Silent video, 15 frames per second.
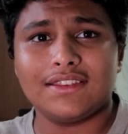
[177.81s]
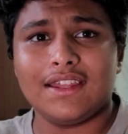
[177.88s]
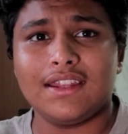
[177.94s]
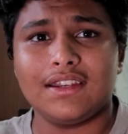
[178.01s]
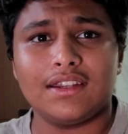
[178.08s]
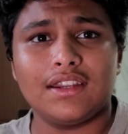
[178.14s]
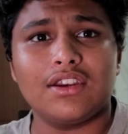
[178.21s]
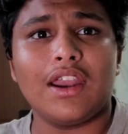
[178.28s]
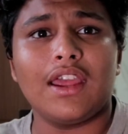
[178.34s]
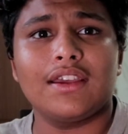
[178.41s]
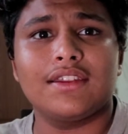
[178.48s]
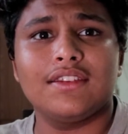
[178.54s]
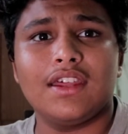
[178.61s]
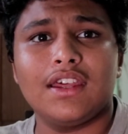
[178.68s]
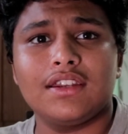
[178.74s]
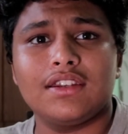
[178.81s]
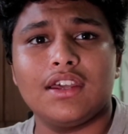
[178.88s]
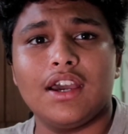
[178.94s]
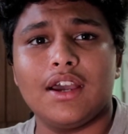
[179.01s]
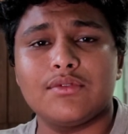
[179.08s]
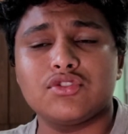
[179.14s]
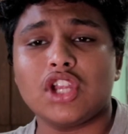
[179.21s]

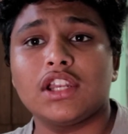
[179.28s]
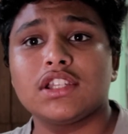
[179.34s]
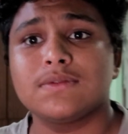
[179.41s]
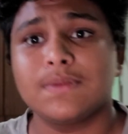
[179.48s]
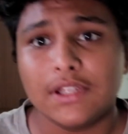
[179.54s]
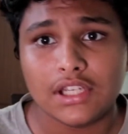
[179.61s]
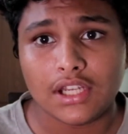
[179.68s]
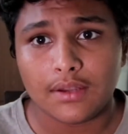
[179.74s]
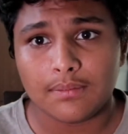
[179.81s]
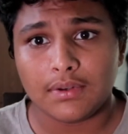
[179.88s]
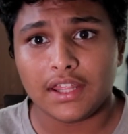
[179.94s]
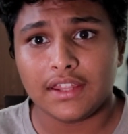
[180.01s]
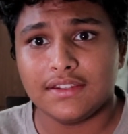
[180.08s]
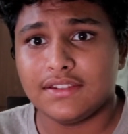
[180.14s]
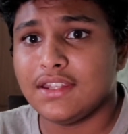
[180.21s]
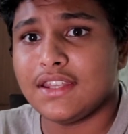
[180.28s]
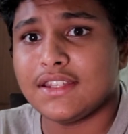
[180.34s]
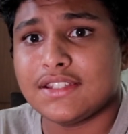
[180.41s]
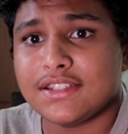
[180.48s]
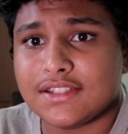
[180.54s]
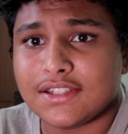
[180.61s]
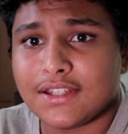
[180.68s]
that shutter speed up like
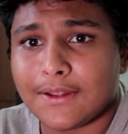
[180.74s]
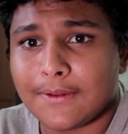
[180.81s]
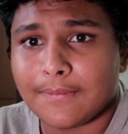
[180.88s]
this.